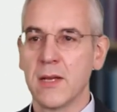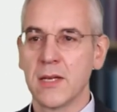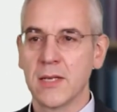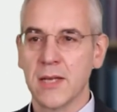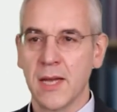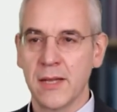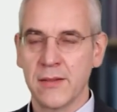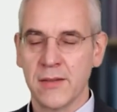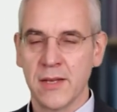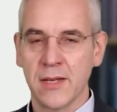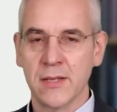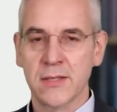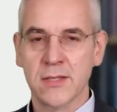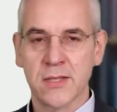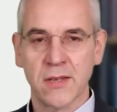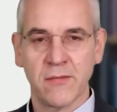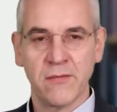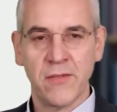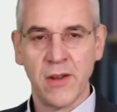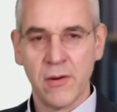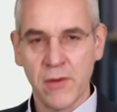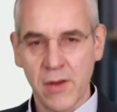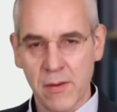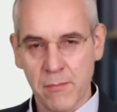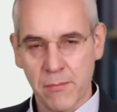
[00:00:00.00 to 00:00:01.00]
And that's a
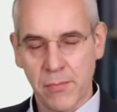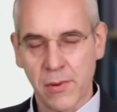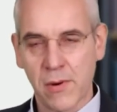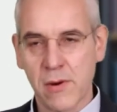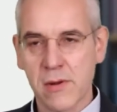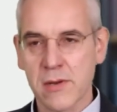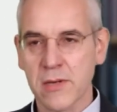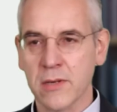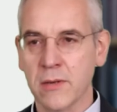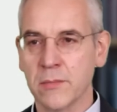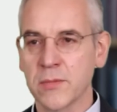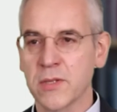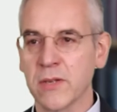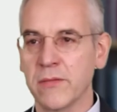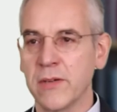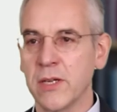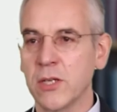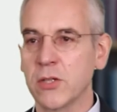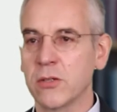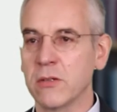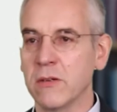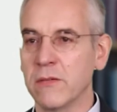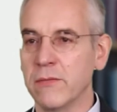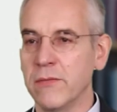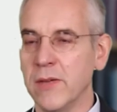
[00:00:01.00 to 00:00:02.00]
very important
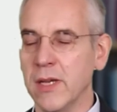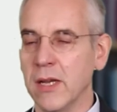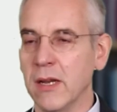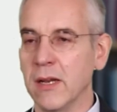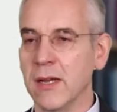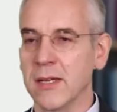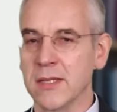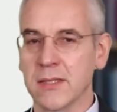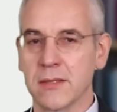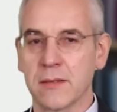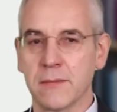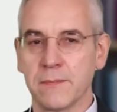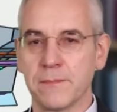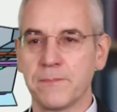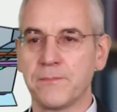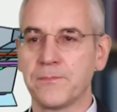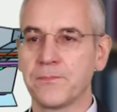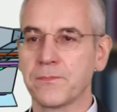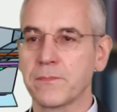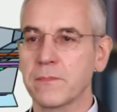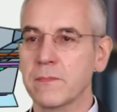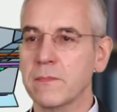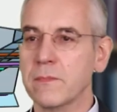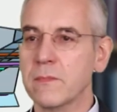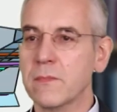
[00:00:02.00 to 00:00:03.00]
observation of Vigeland.
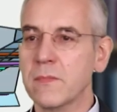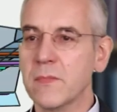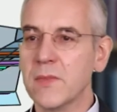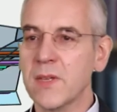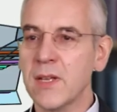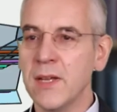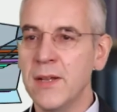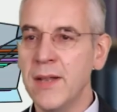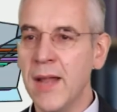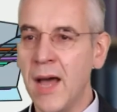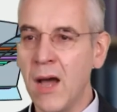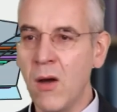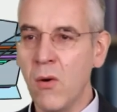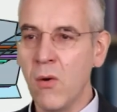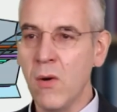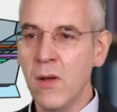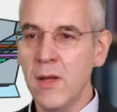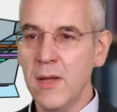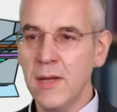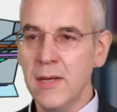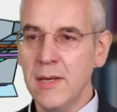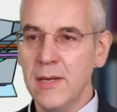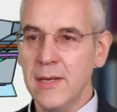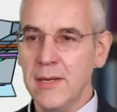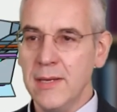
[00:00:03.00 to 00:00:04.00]
Now,
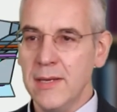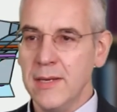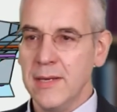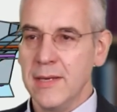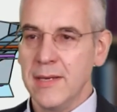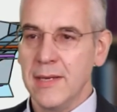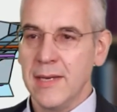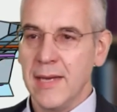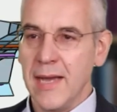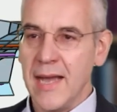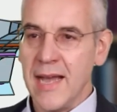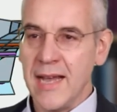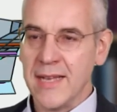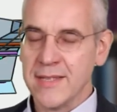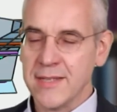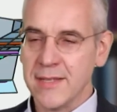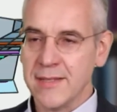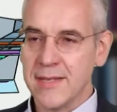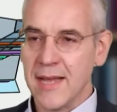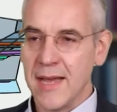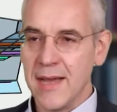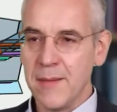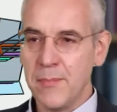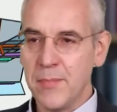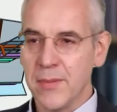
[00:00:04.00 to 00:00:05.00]
as
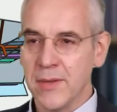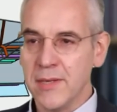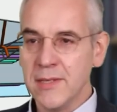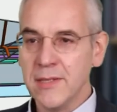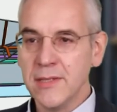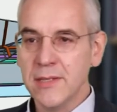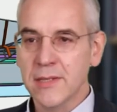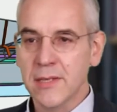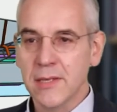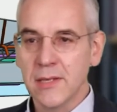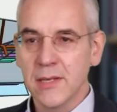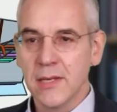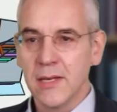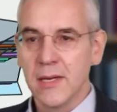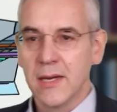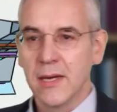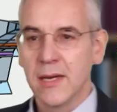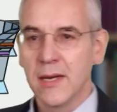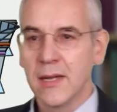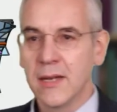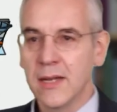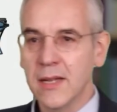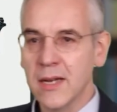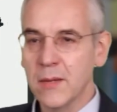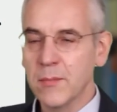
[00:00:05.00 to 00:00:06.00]
it happened,
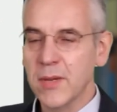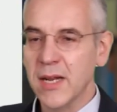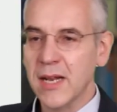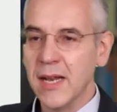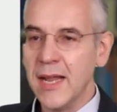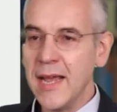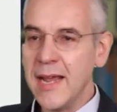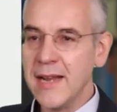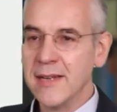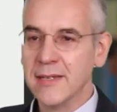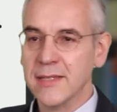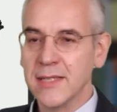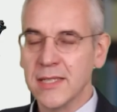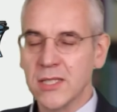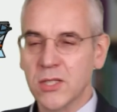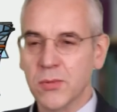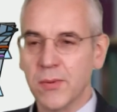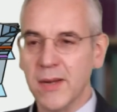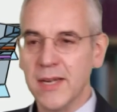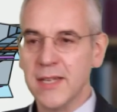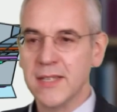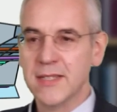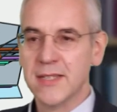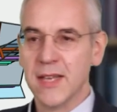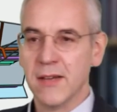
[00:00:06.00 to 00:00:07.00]
a little bit later in
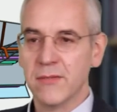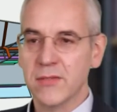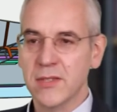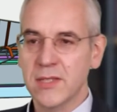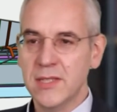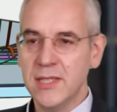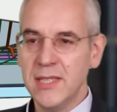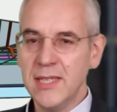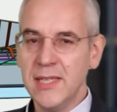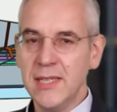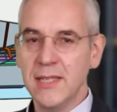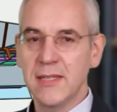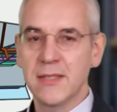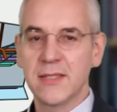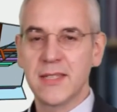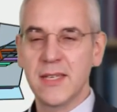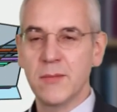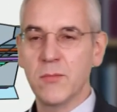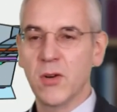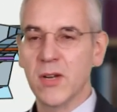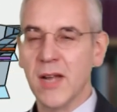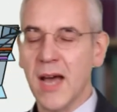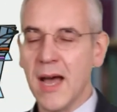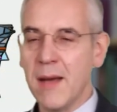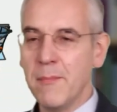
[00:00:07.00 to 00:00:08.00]
2017,
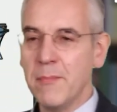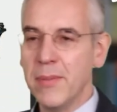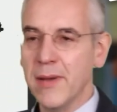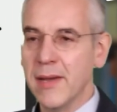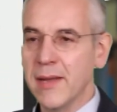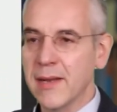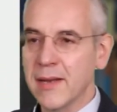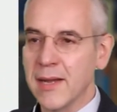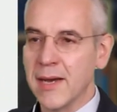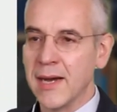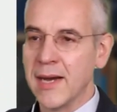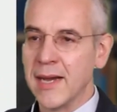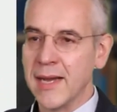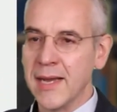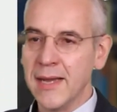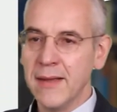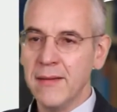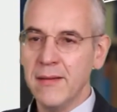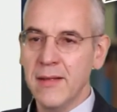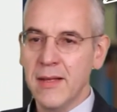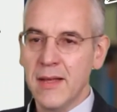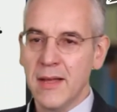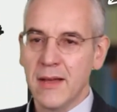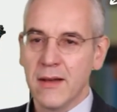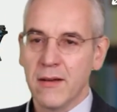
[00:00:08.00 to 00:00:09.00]
Simon Hampe and
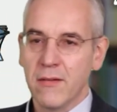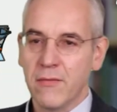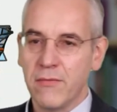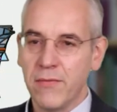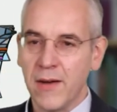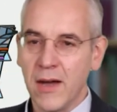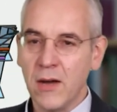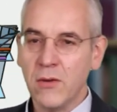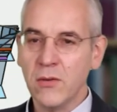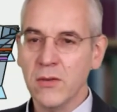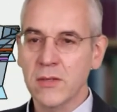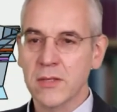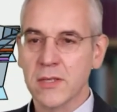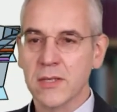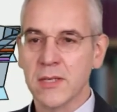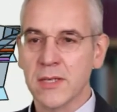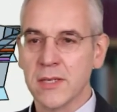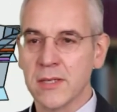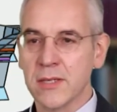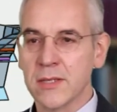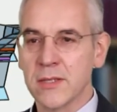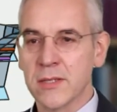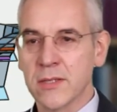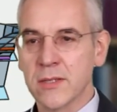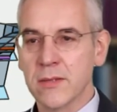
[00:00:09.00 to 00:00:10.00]
I found
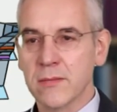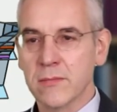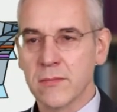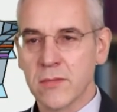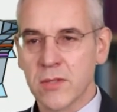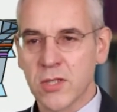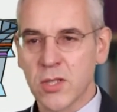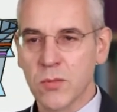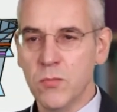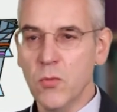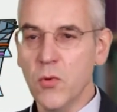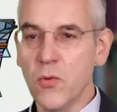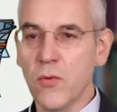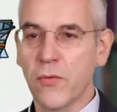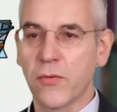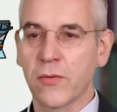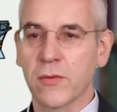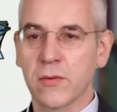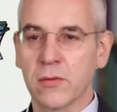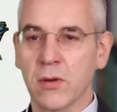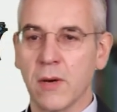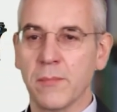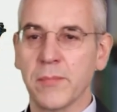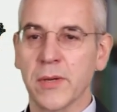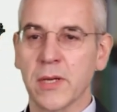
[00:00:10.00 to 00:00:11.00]
a, smooth
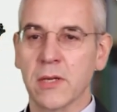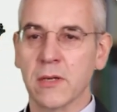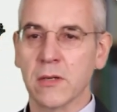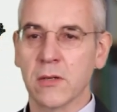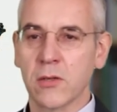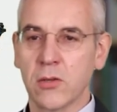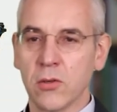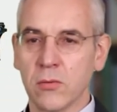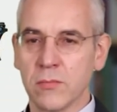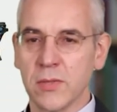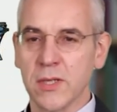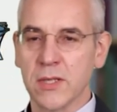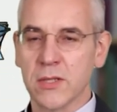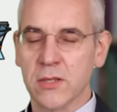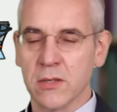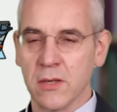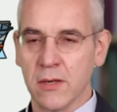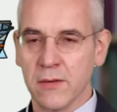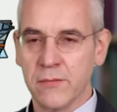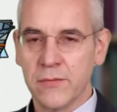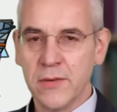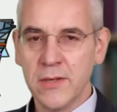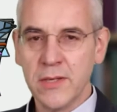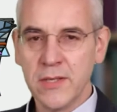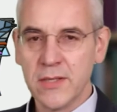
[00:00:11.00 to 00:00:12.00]
tropical cubic
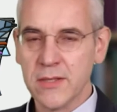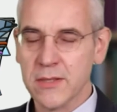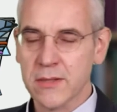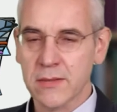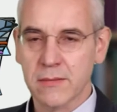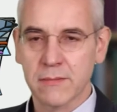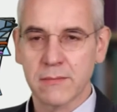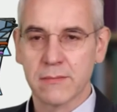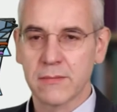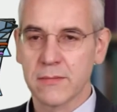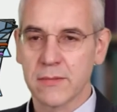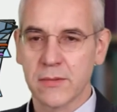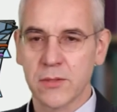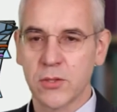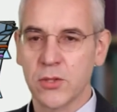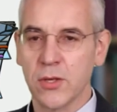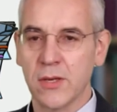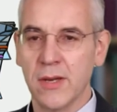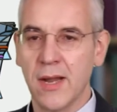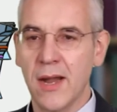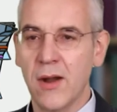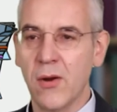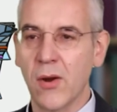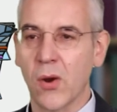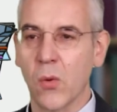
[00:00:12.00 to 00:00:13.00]
surface,
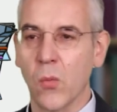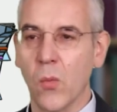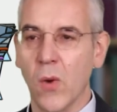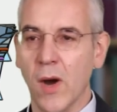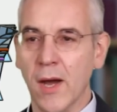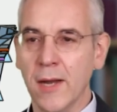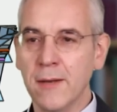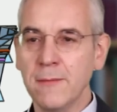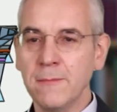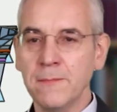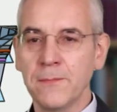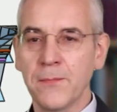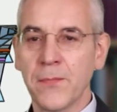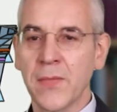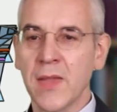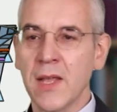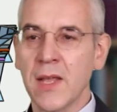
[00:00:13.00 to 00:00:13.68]
generic one,